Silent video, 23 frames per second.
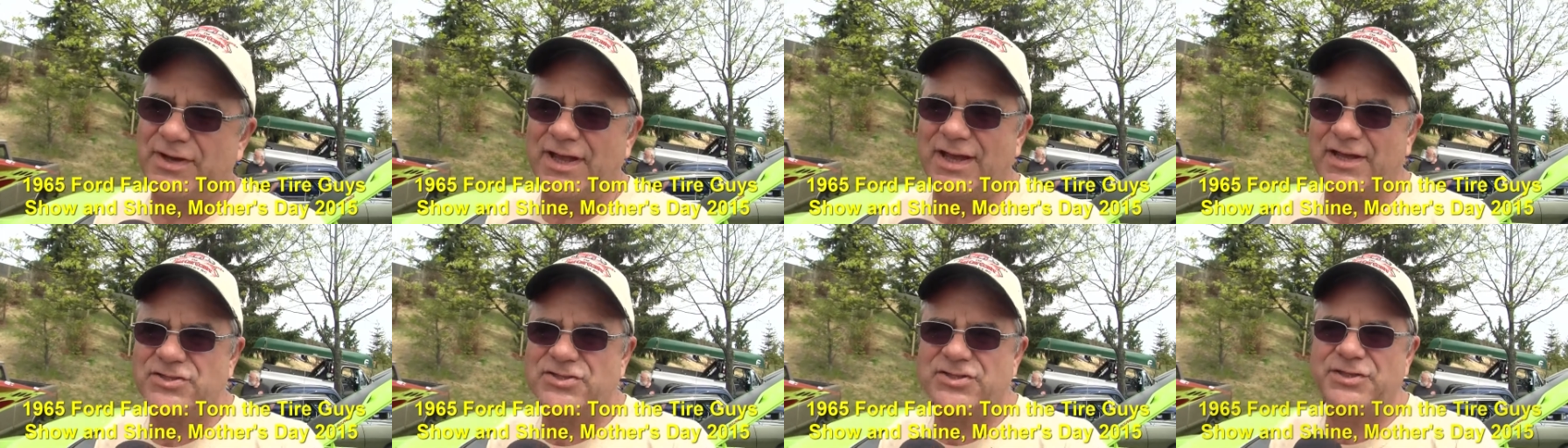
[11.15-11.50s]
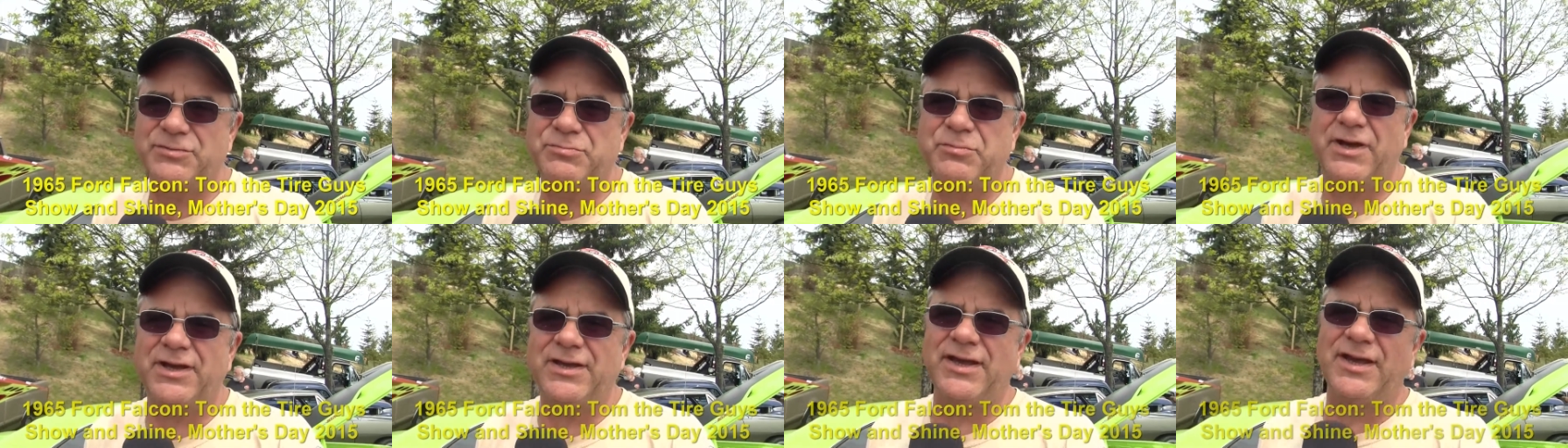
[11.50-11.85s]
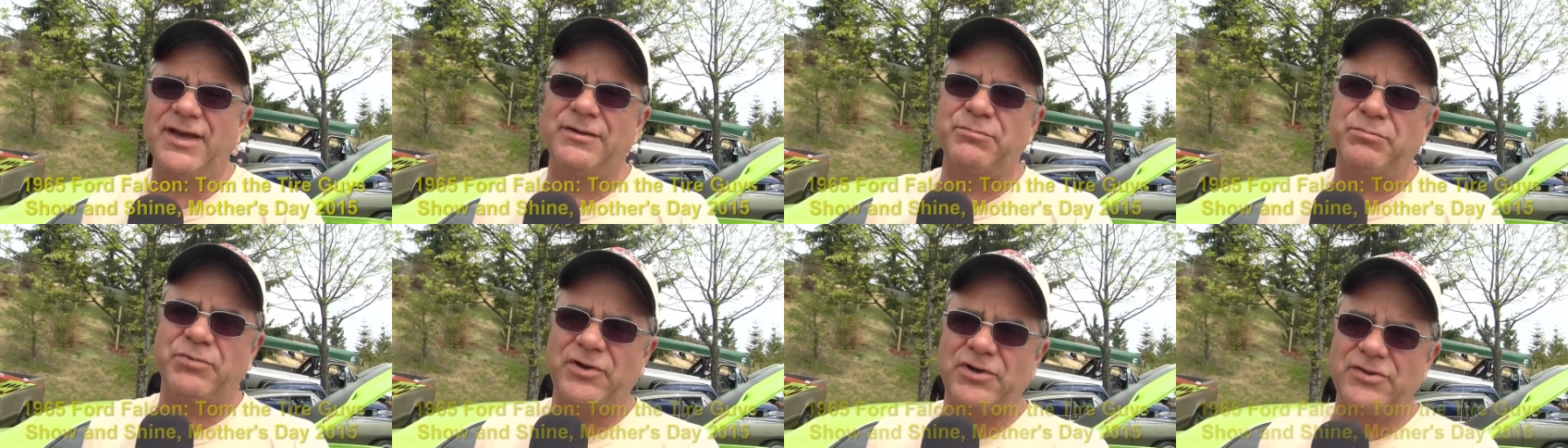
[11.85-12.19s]
Actually, my
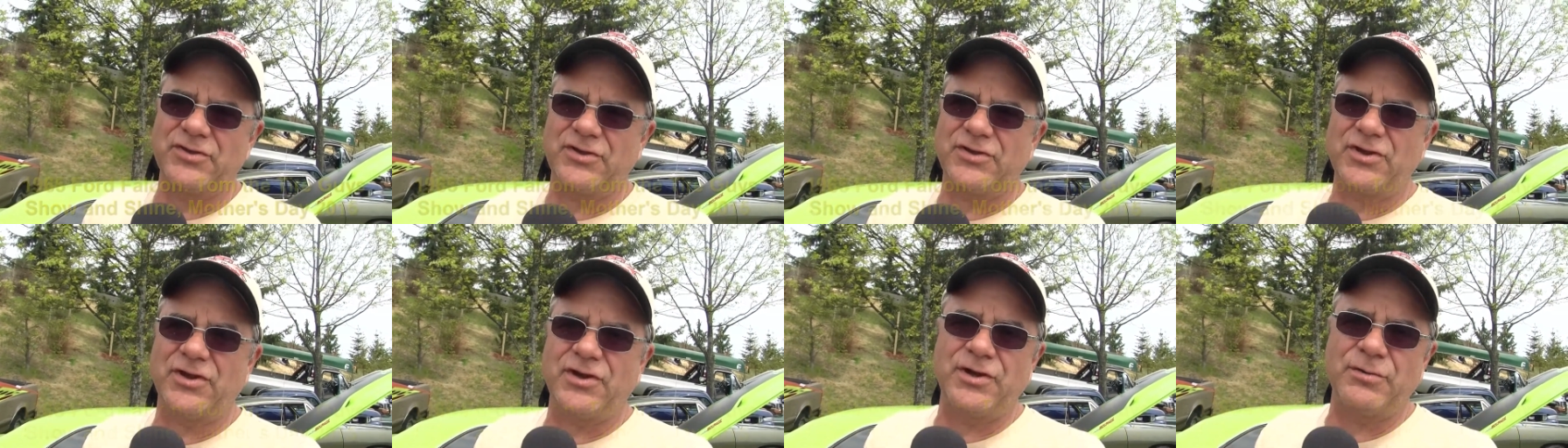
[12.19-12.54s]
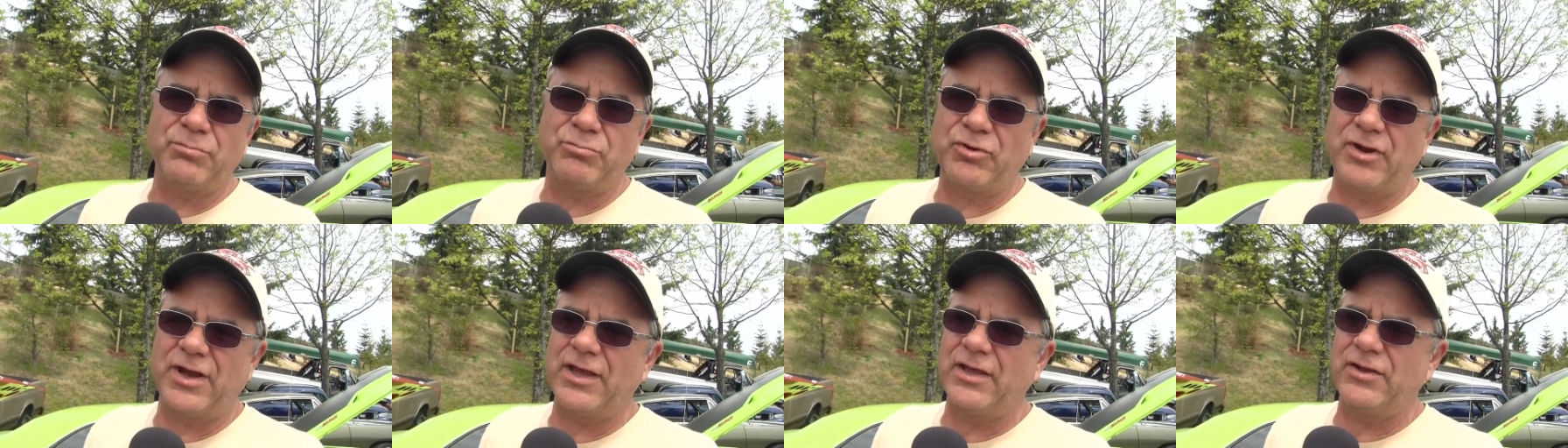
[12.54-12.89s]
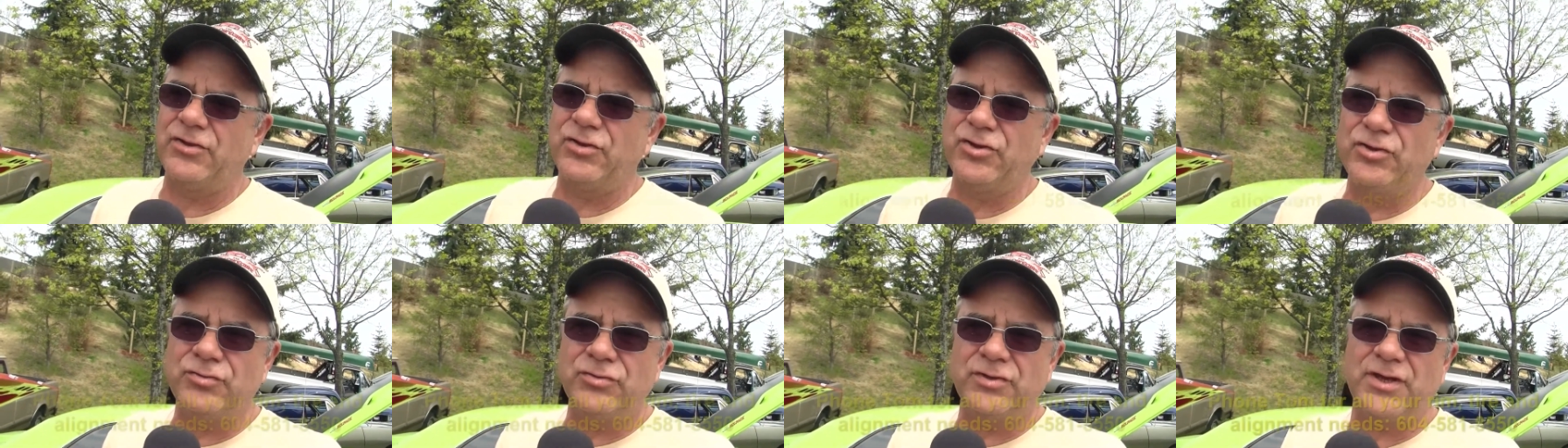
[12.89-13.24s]
aunt bought the car
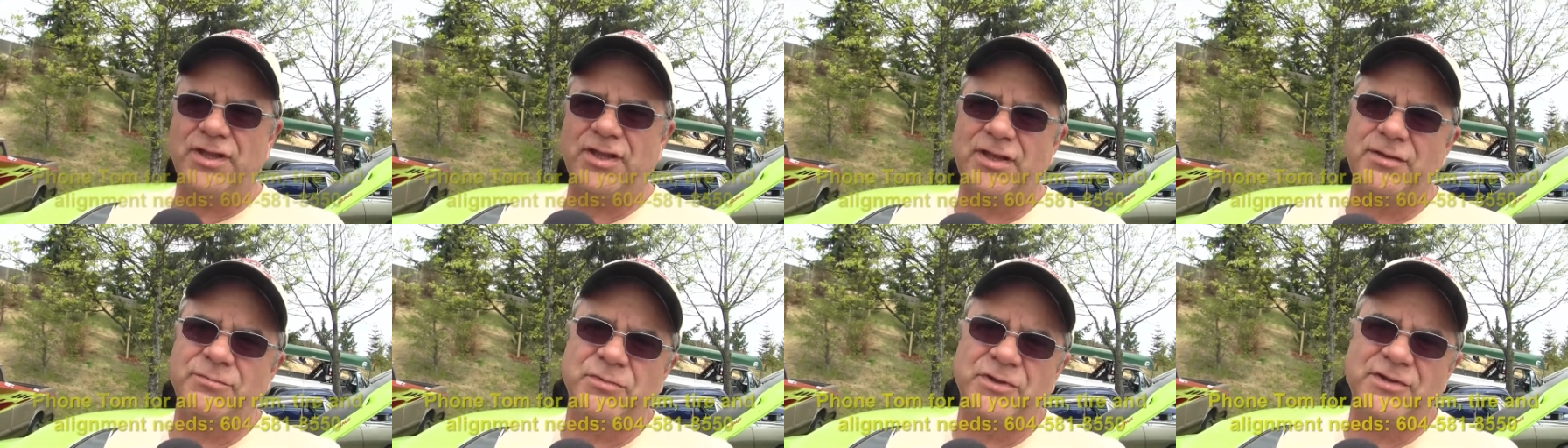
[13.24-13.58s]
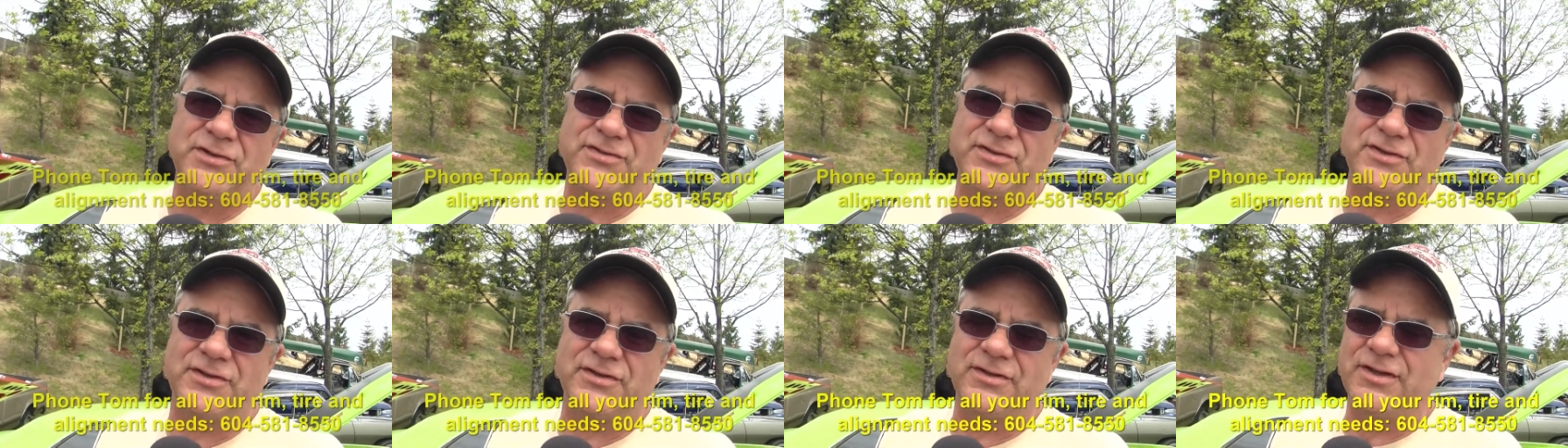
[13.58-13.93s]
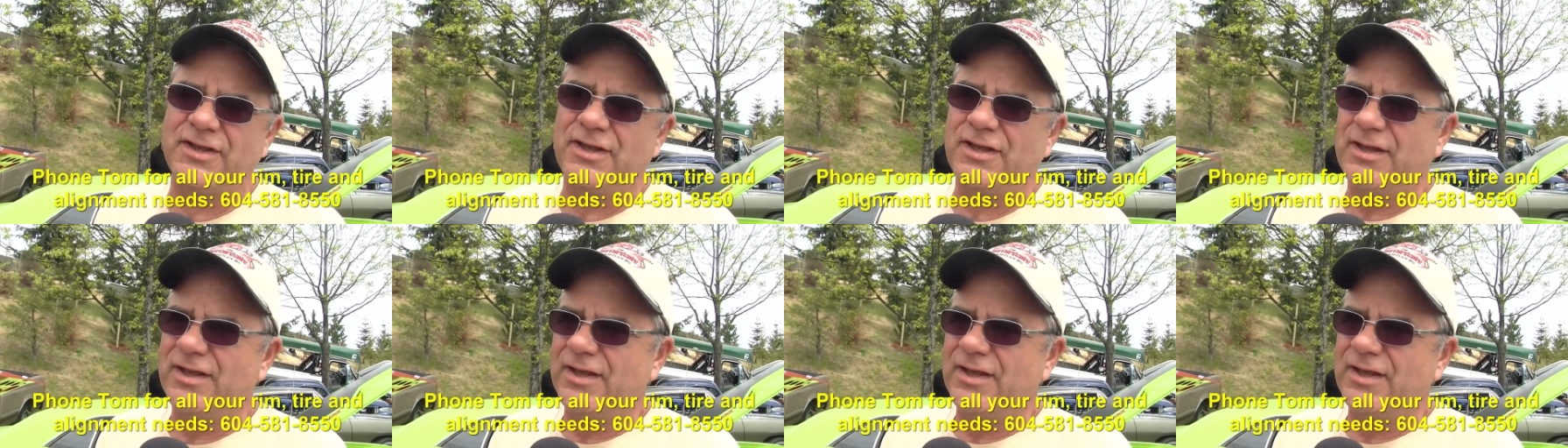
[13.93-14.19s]
brand new in Edmonton,